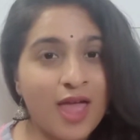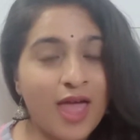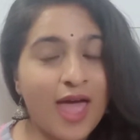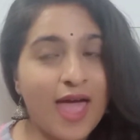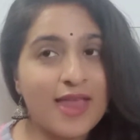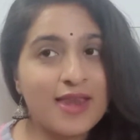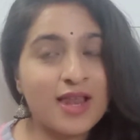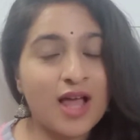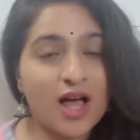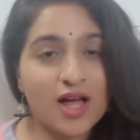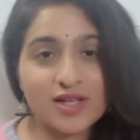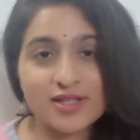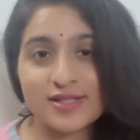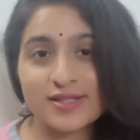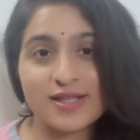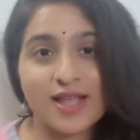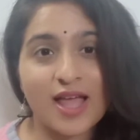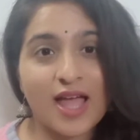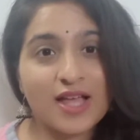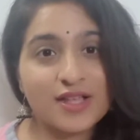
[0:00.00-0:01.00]
and
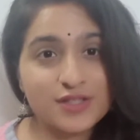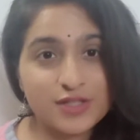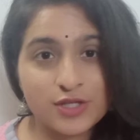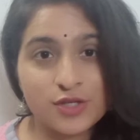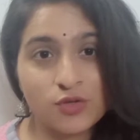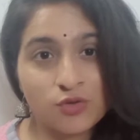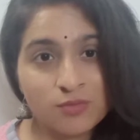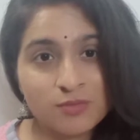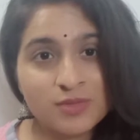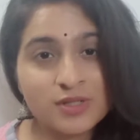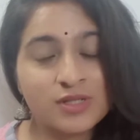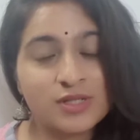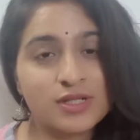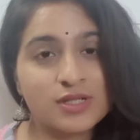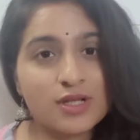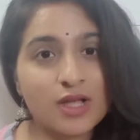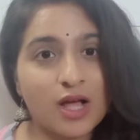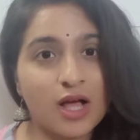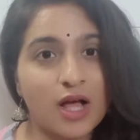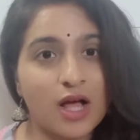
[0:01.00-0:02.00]
us as
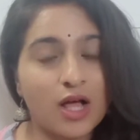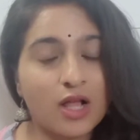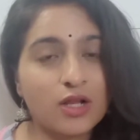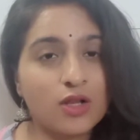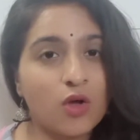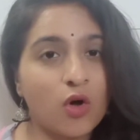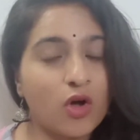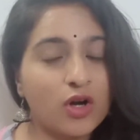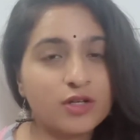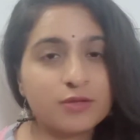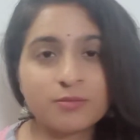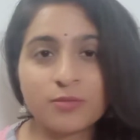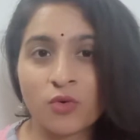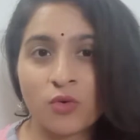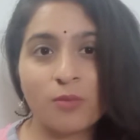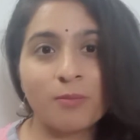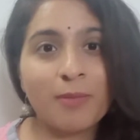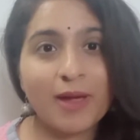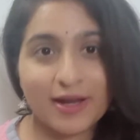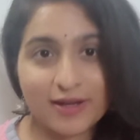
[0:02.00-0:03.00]
humans a lot
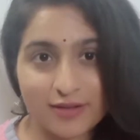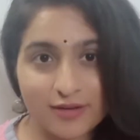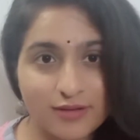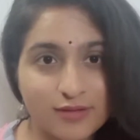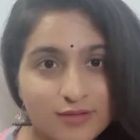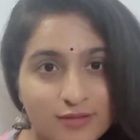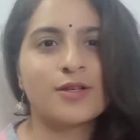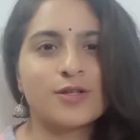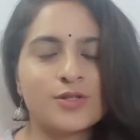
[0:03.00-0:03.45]
more better.